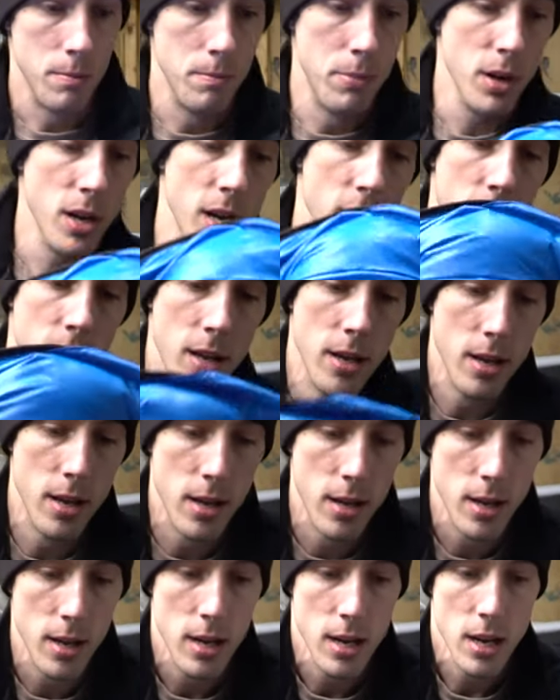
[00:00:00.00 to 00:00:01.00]
but
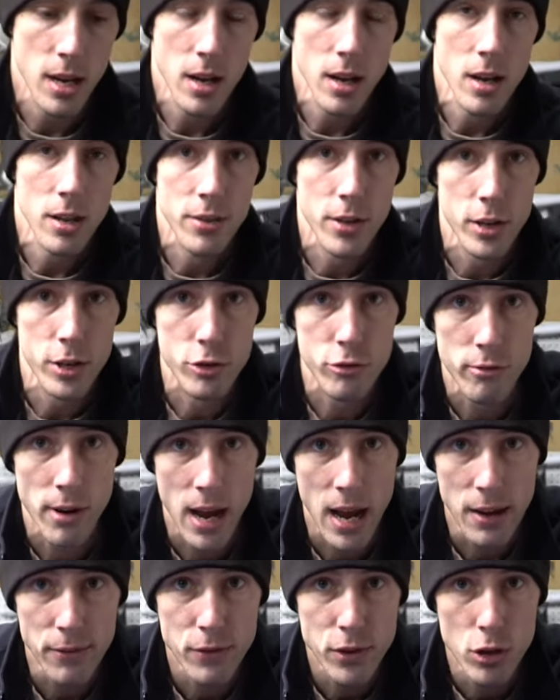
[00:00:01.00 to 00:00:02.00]
the
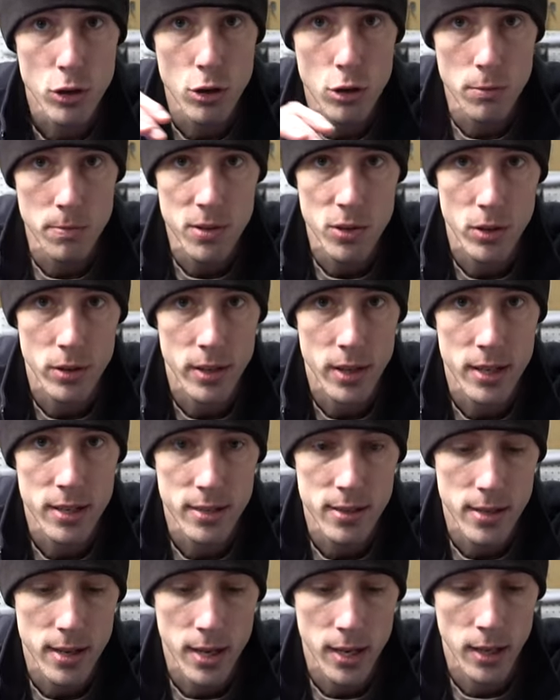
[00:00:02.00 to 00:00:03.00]
draft tubes on
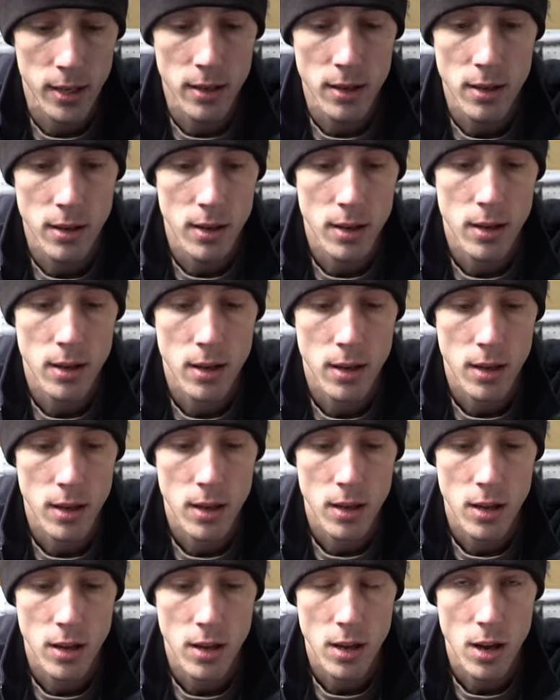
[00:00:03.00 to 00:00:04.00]
this thing
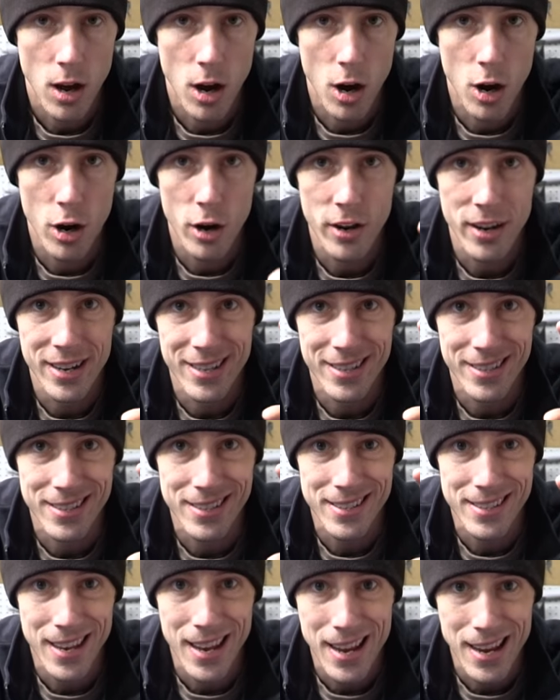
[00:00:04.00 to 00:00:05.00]
are
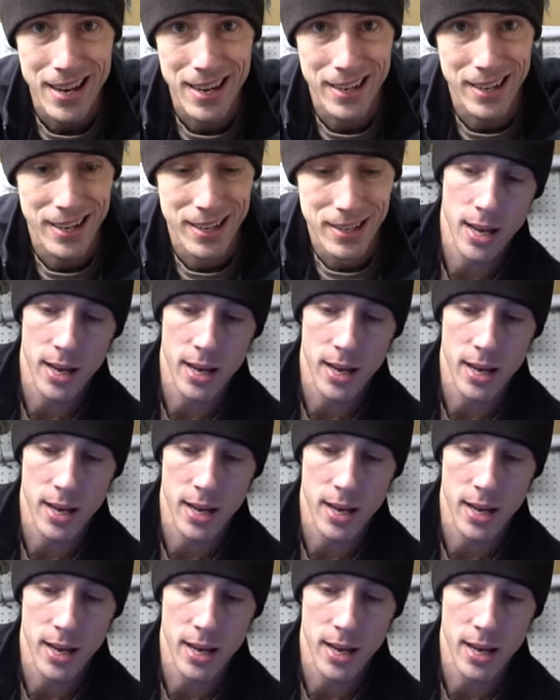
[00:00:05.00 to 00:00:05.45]
insane.